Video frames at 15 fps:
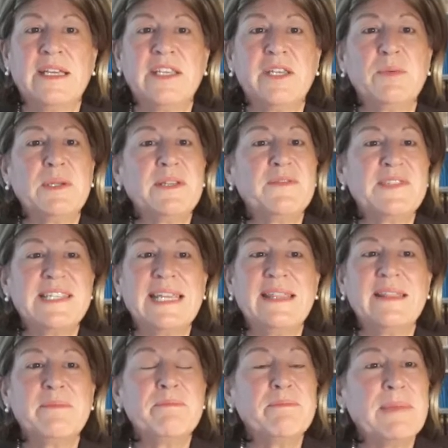you will have
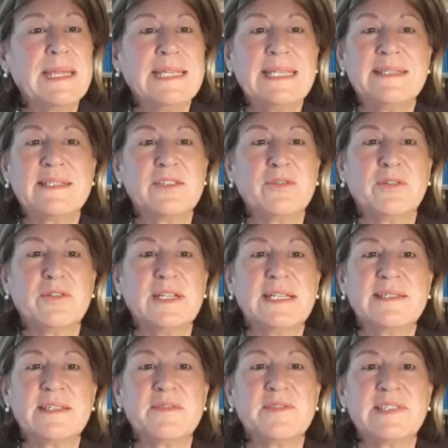seen the many
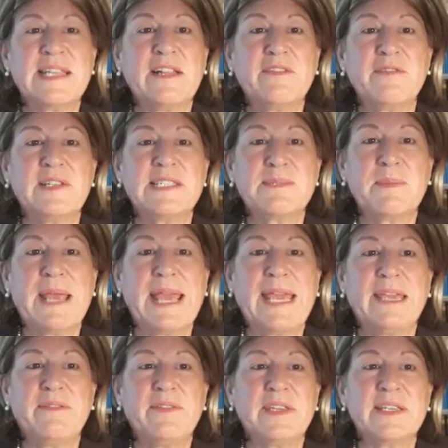stories of selfless
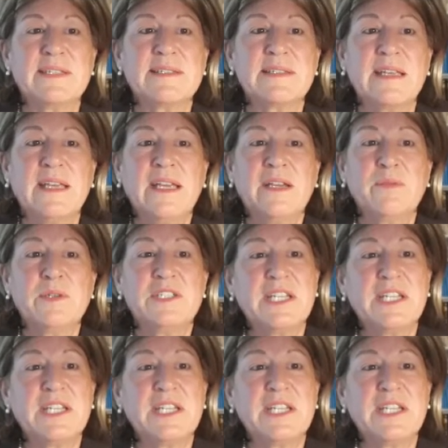behaviours which